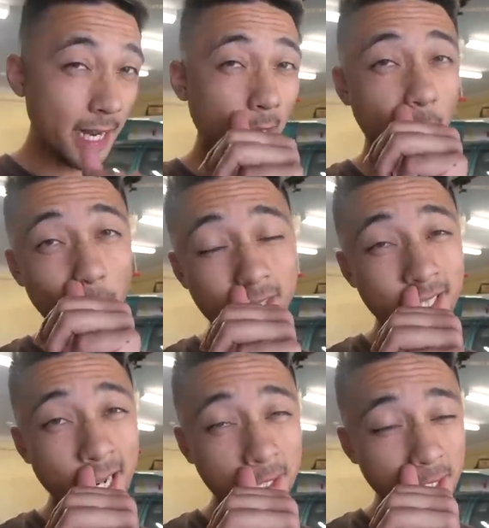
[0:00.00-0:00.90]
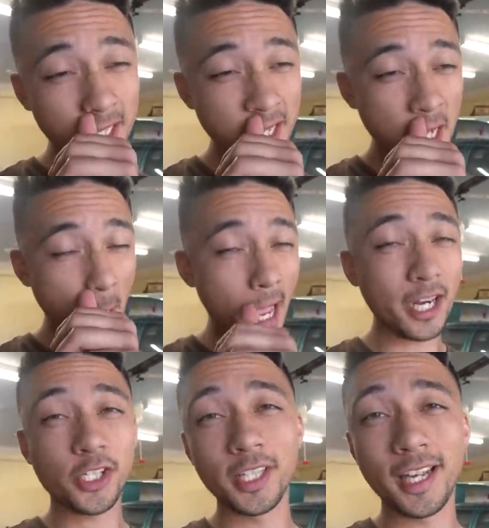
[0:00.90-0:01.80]
Now, coincidentally, I
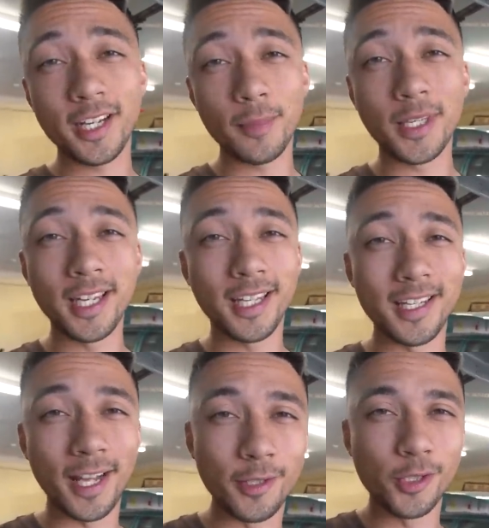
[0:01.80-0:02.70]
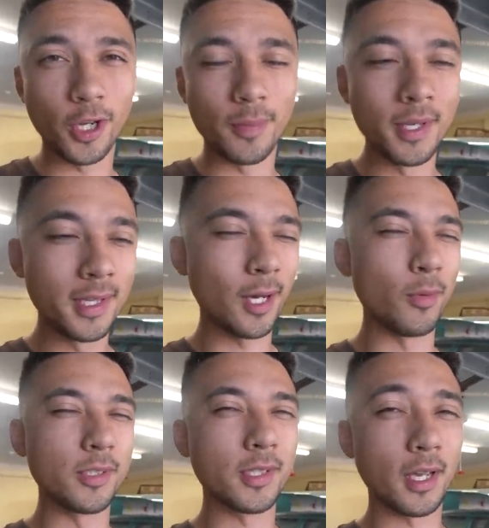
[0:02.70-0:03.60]
actually ended up getting another job that
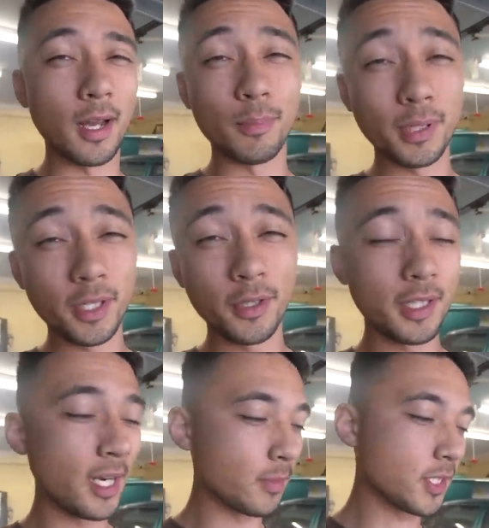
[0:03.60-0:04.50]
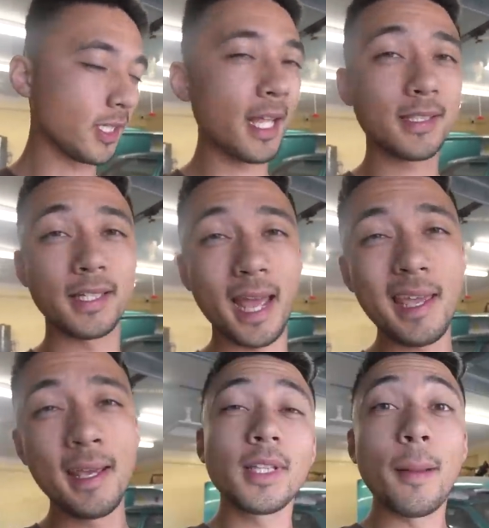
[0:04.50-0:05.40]
was uh, pretty good that I'm still at
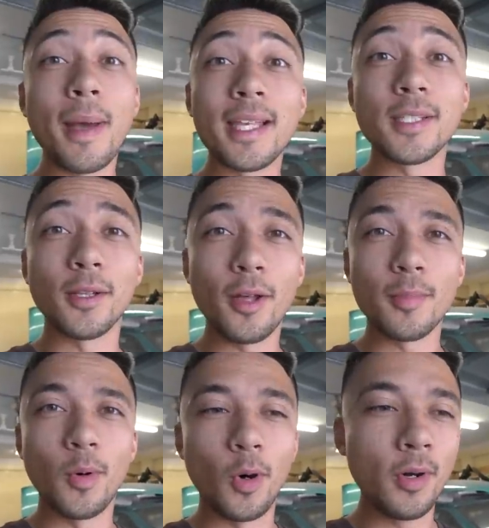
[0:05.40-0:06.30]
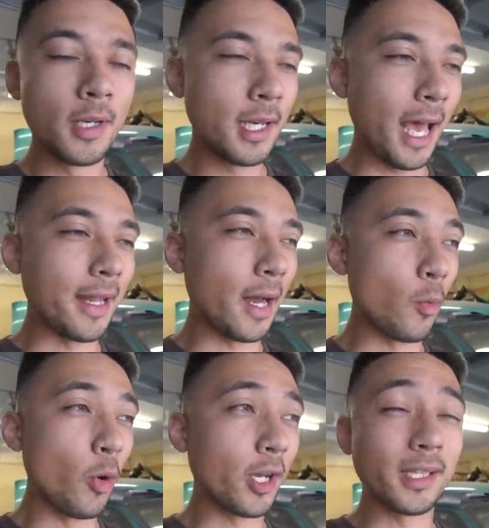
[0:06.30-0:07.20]
today, that pays a lot more, and I
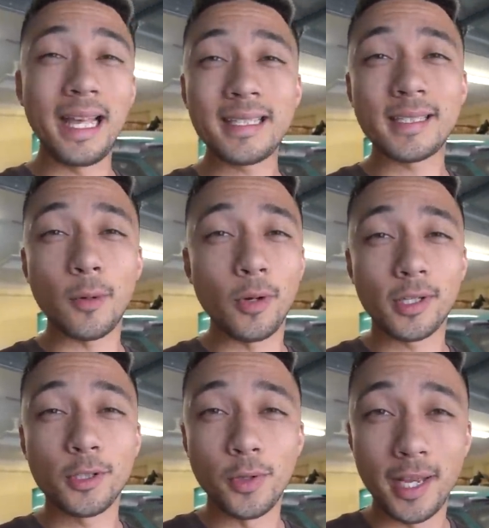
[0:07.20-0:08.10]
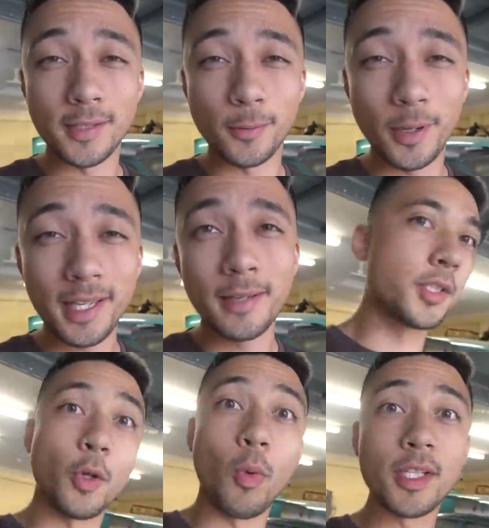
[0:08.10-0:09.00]
work less. I work two days a week.
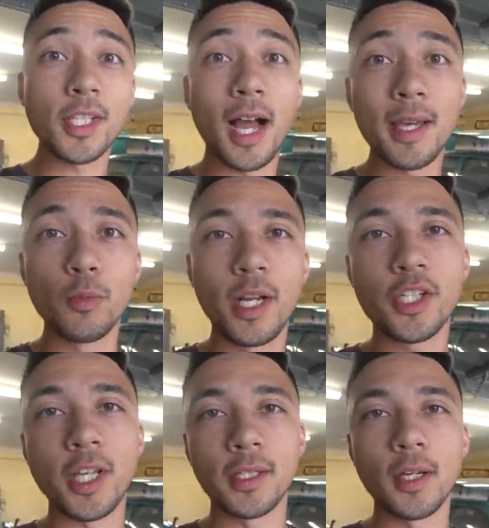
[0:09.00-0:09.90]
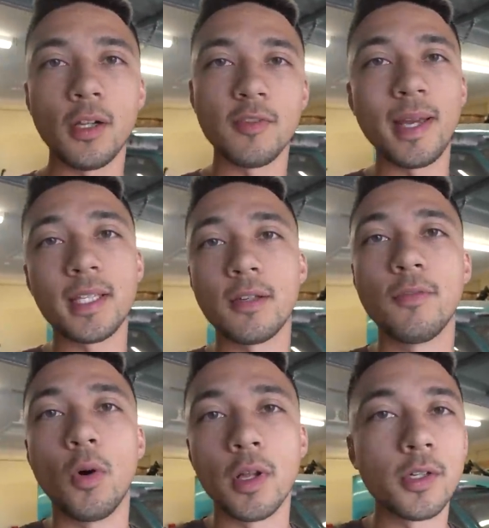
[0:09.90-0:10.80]
So once I had reached that goal of making
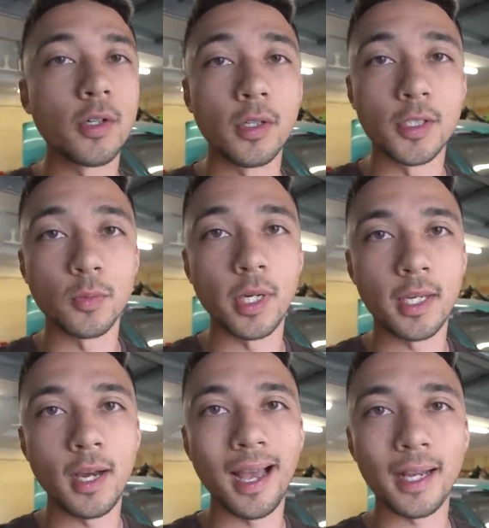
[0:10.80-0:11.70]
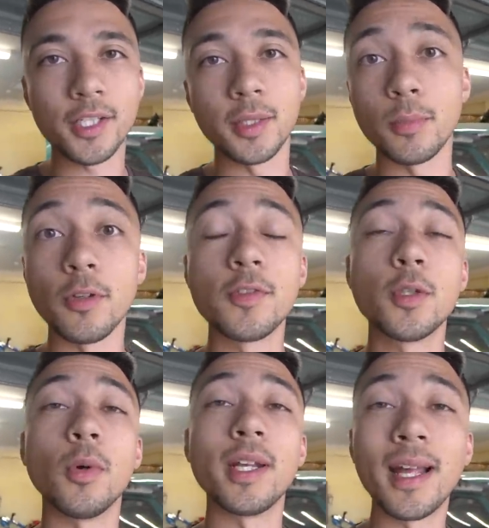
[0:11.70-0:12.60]
four hundred dollars a week, I actually moved
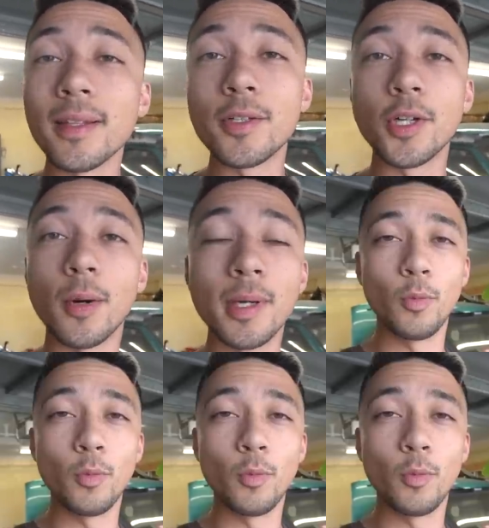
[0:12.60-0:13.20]
to another job,